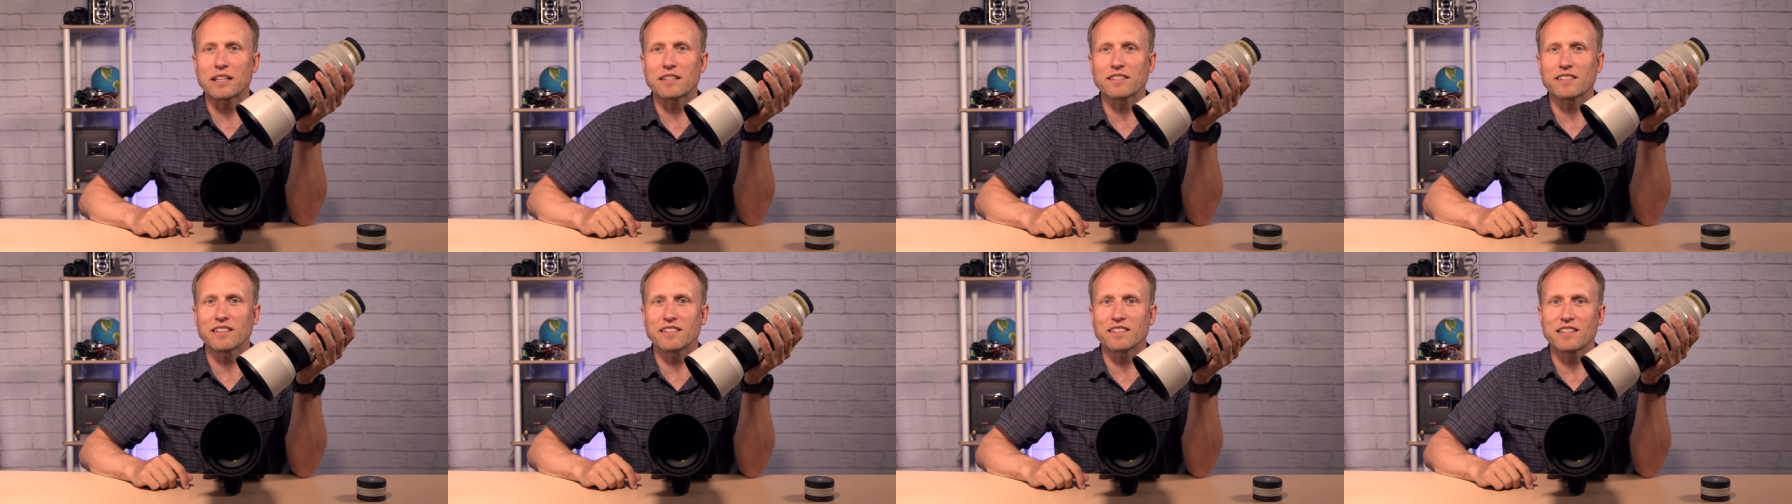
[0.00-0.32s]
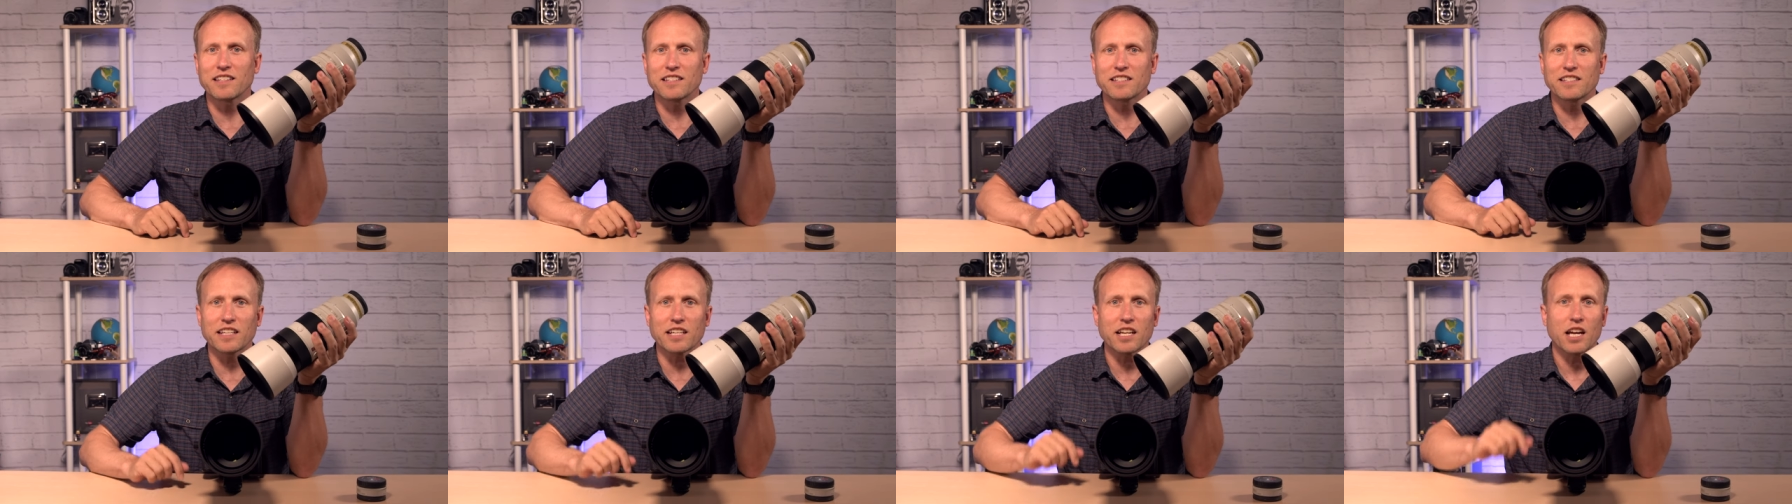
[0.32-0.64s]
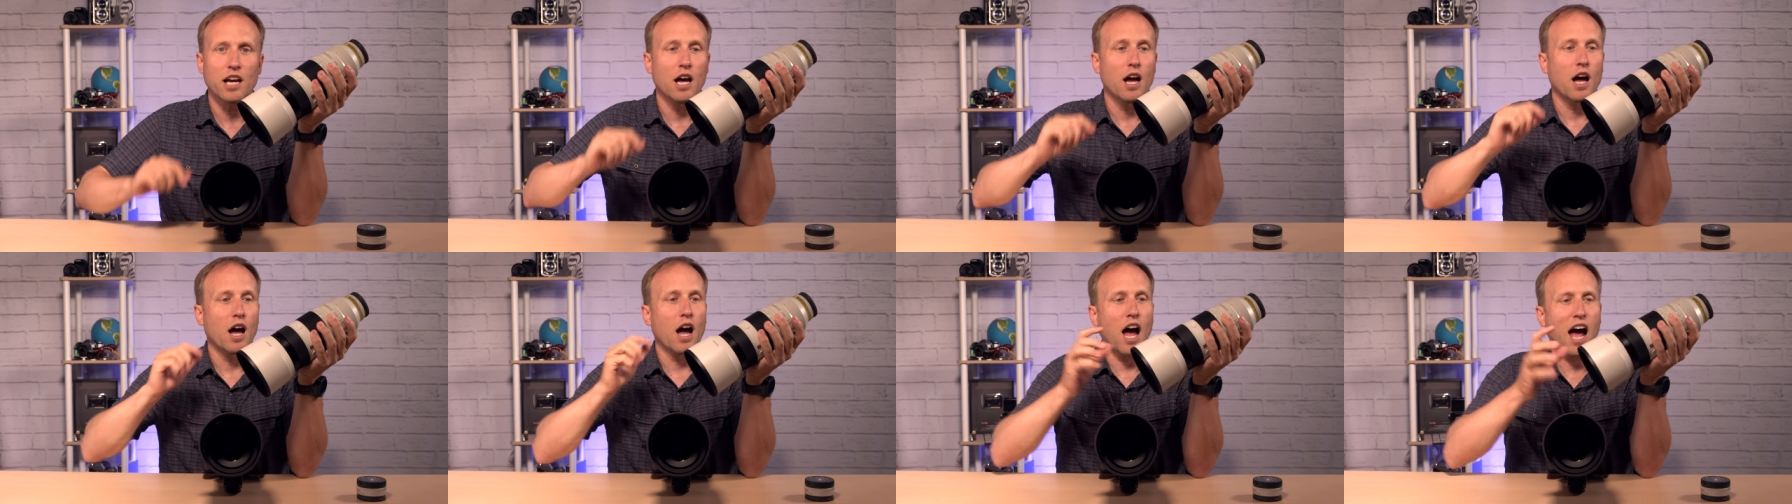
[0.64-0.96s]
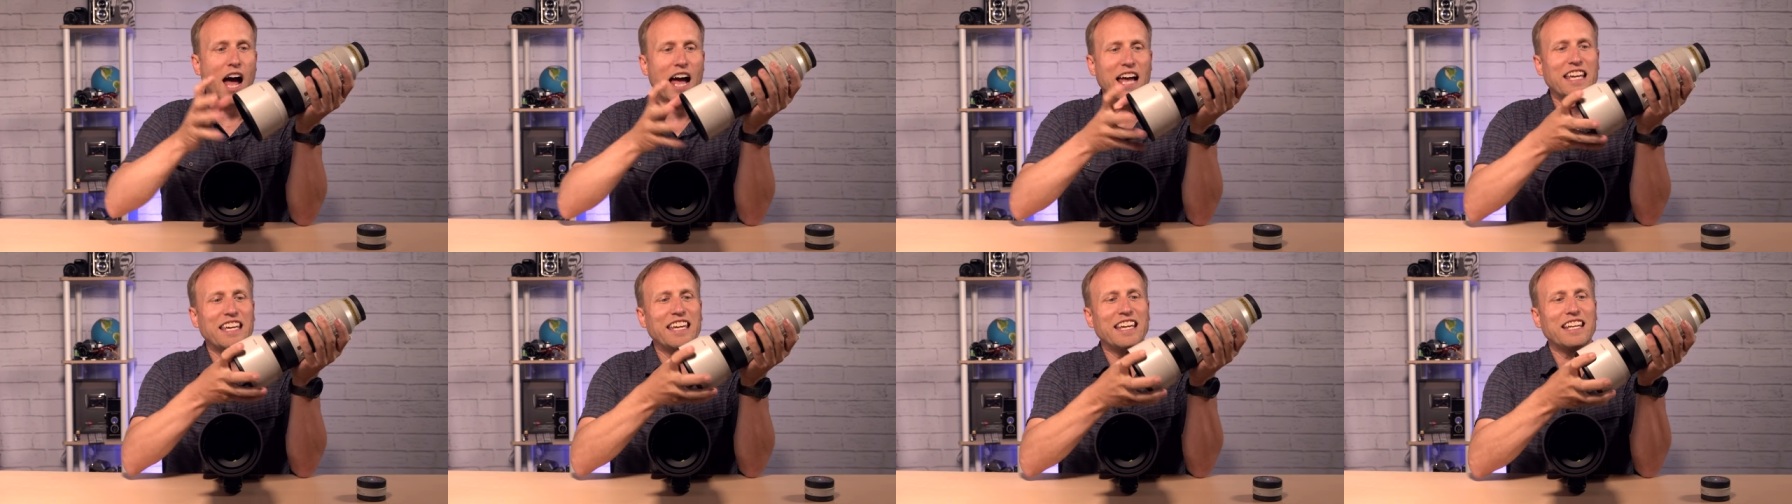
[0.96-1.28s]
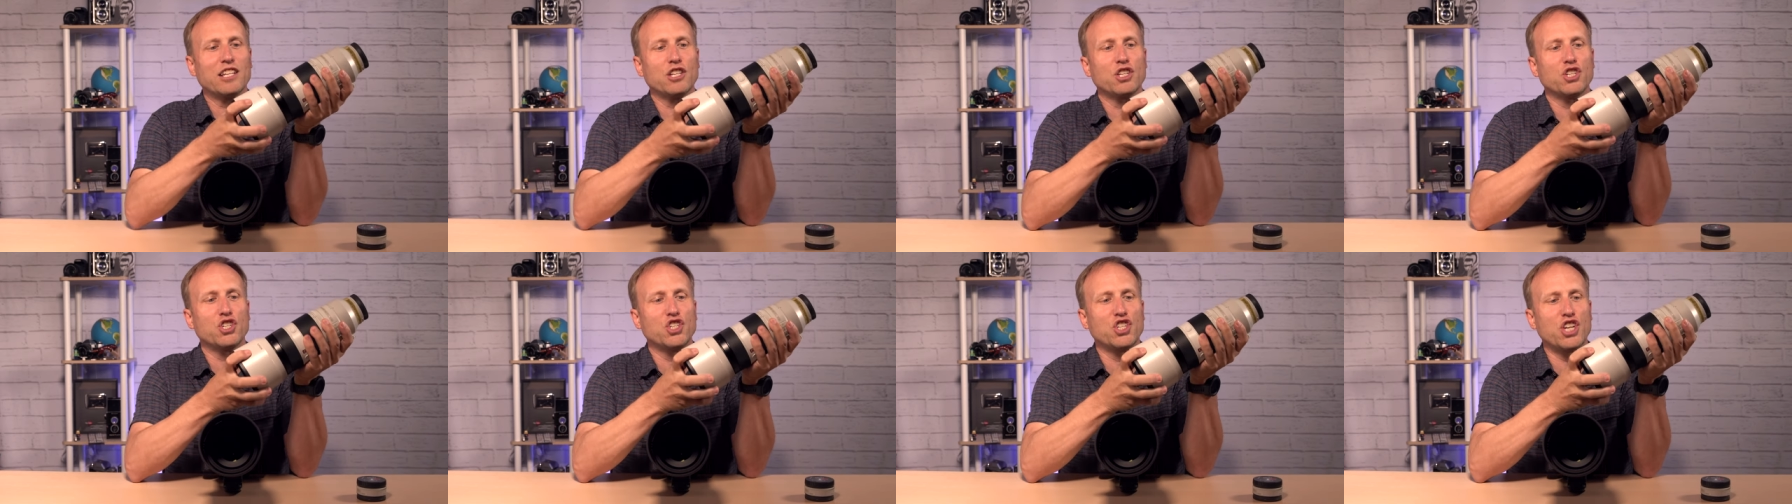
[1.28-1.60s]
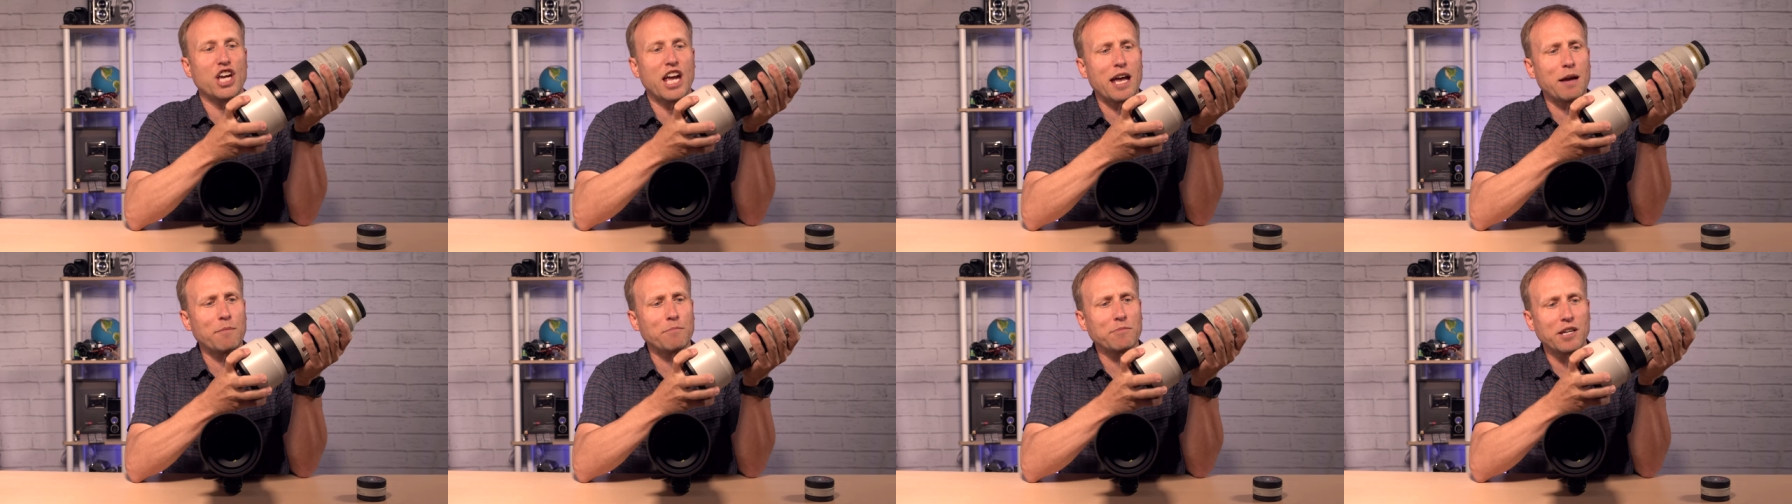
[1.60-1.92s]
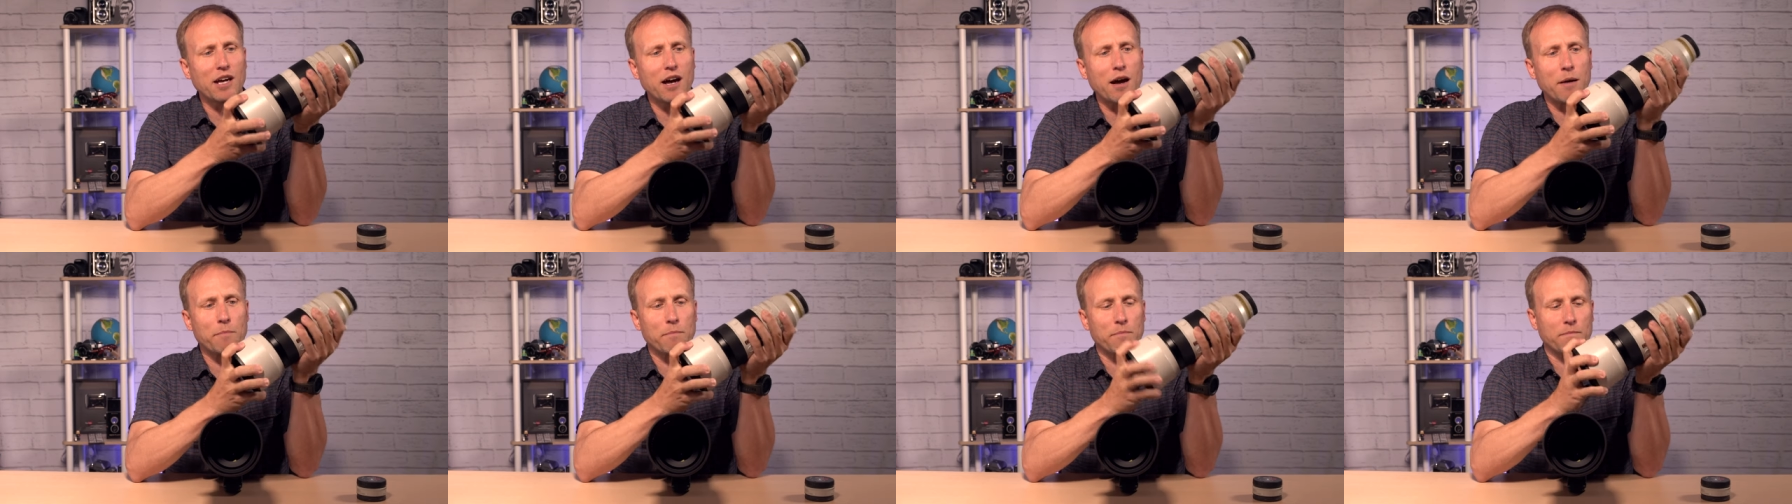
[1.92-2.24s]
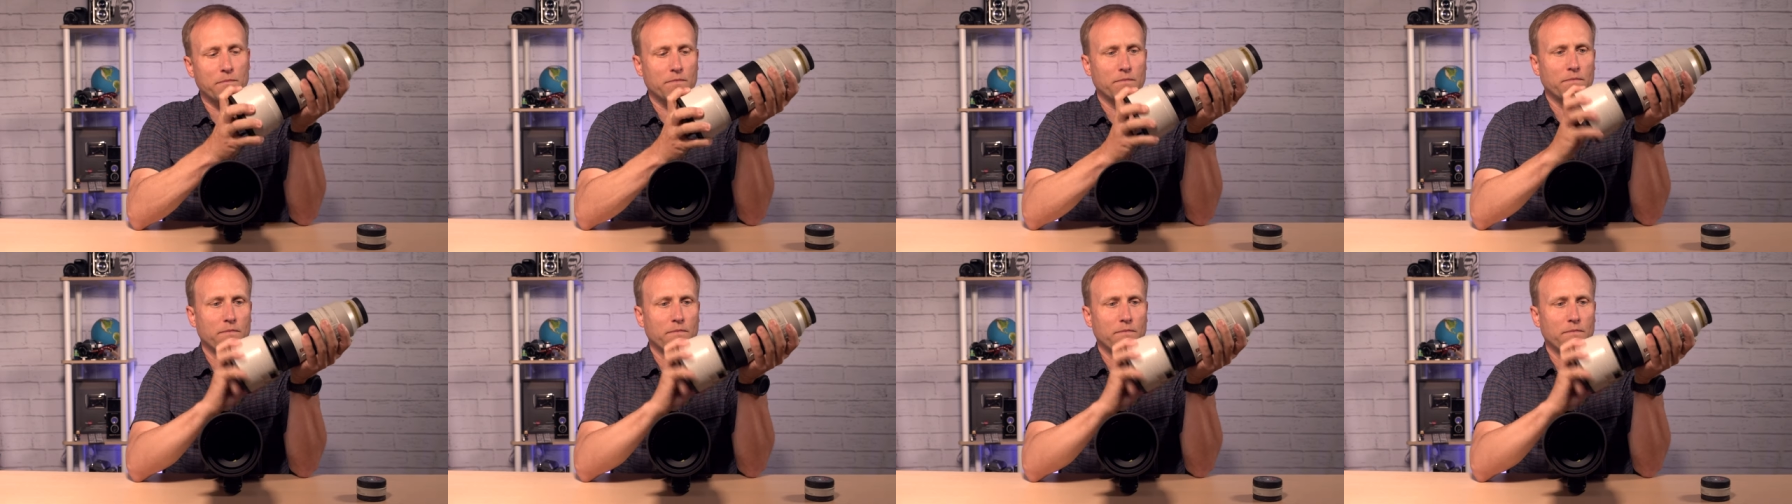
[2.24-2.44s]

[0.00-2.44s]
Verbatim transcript: statistic, I get jammed up.